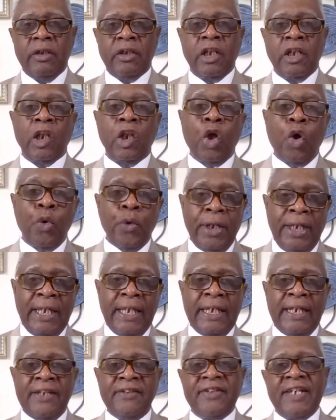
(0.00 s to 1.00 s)
the low
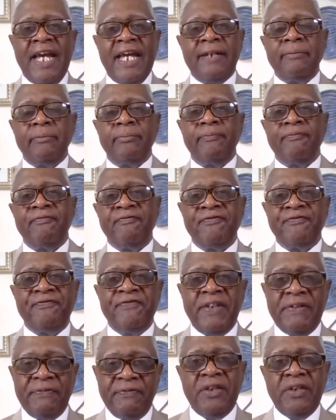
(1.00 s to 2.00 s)
end is at
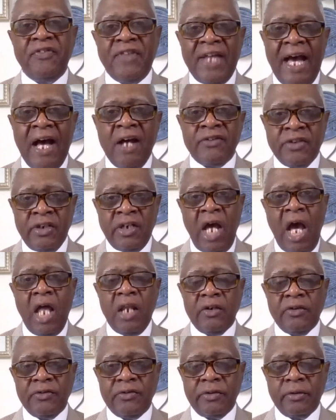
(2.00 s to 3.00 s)
$50,000.